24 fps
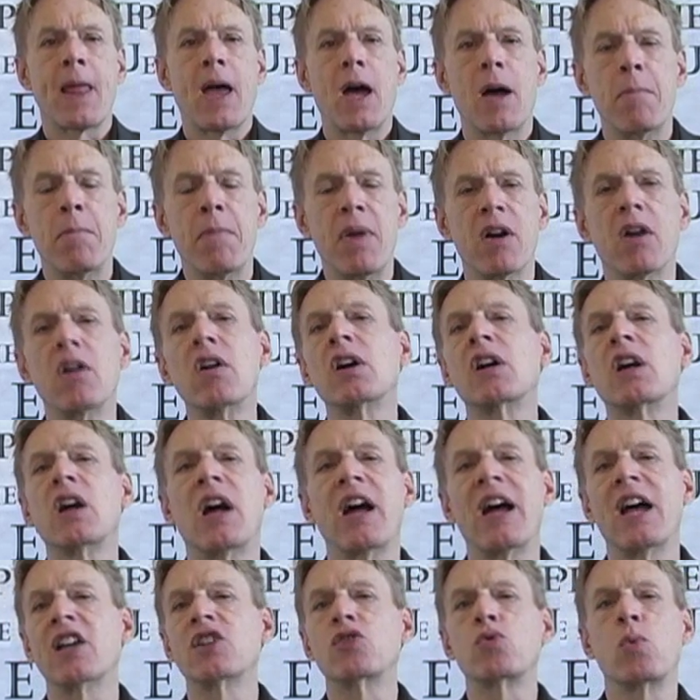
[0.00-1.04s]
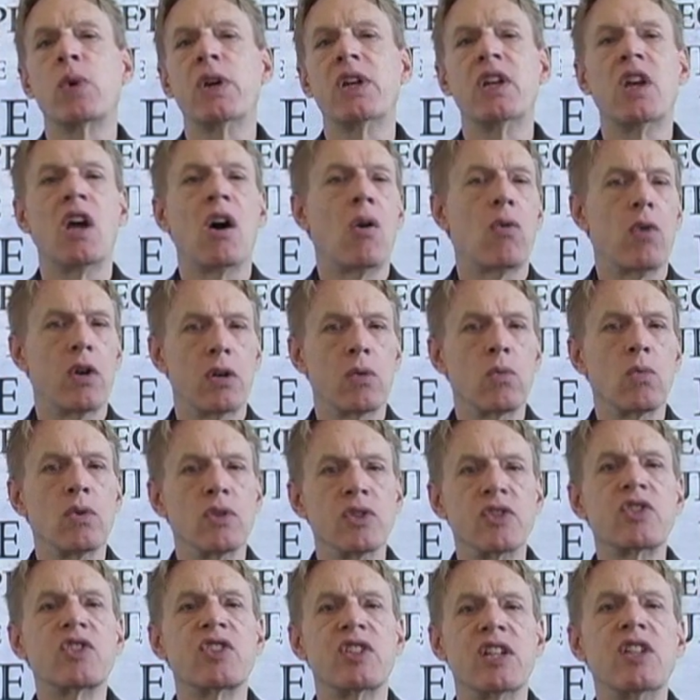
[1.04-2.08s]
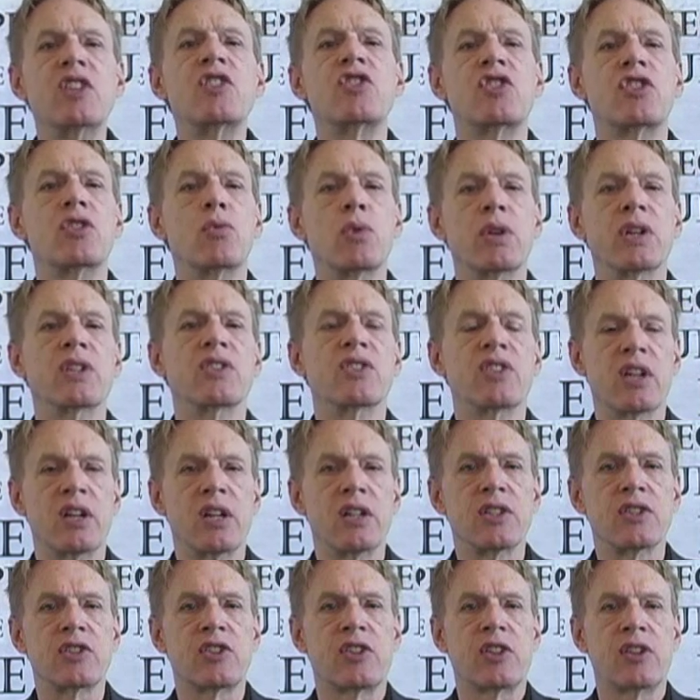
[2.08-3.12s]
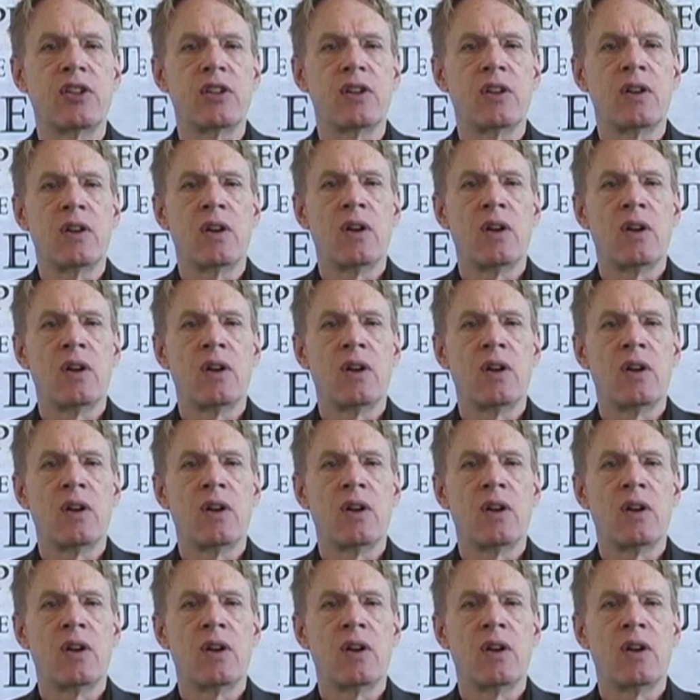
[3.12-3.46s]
America as we know it will cease to exist.